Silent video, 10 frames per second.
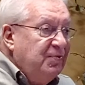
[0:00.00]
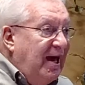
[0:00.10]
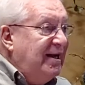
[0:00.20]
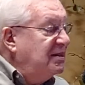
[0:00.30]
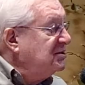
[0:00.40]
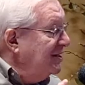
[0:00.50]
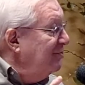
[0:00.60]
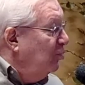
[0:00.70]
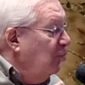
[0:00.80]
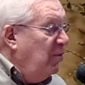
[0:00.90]
That is,
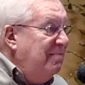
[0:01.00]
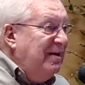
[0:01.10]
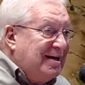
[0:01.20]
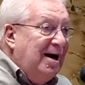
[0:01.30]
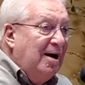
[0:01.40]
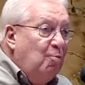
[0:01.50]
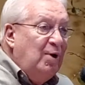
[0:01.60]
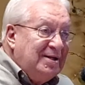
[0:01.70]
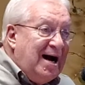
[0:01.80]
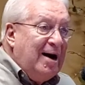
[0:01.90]
we become
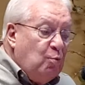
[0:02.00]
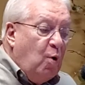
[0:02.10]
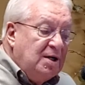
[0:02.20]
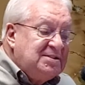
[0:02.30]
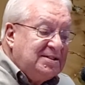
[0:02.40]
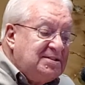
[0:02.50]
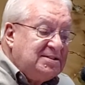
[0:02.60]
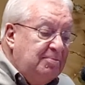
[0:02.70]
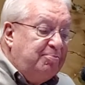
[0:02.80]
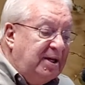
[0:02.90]
what God wants us
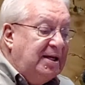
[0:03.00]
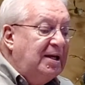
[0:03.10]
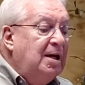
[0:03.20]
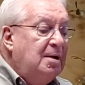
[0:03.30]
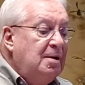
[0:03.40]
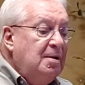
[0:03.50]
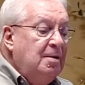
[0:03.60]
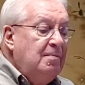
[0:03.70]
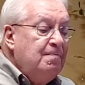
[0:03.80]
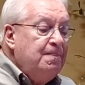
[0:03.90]
to be,
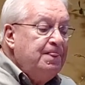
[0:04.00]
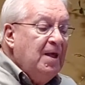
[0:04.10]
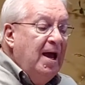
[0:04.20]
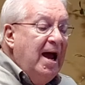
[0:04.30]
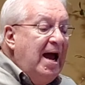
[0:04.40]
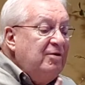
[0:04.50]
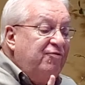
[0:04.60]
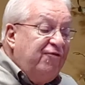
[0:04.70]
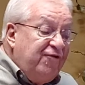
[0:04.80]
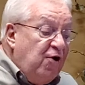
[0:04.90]
and
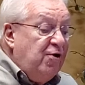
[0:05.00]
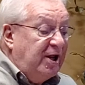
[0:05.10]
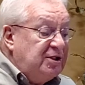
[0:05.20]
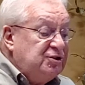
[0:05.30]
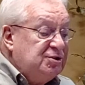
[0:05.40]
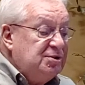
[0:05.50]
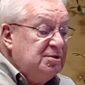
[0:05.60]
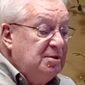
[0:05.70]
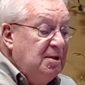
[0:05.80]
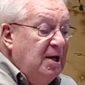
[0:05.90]
furnished,
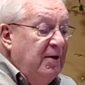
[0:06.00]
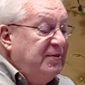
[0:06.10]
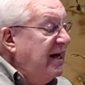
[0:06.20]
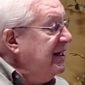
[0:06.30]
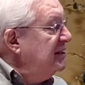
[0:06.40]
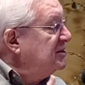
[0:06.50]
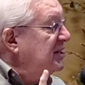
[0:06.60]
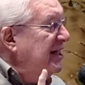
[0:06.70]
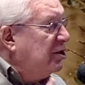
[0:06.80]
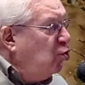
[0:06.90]
that
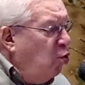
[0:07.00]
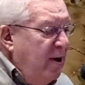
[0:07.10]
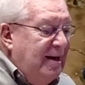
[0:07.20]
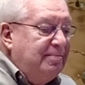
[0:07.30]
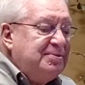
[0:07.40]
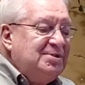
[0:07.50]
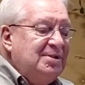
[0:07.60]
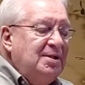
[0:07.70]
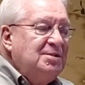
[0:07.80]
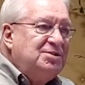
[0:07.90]
is, equipped
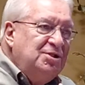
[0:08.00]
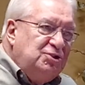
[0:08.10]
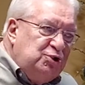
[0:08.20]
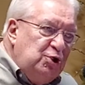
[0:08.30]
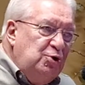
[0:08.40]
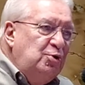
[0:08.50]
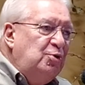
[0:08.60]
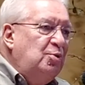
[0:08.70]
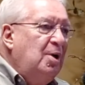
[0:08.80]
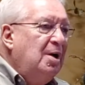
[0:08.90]
to
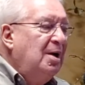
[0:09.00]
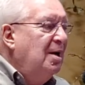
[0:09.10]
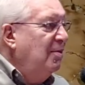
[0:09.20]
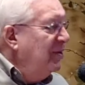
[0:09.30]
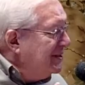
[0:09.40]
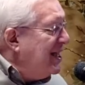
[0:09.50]
do what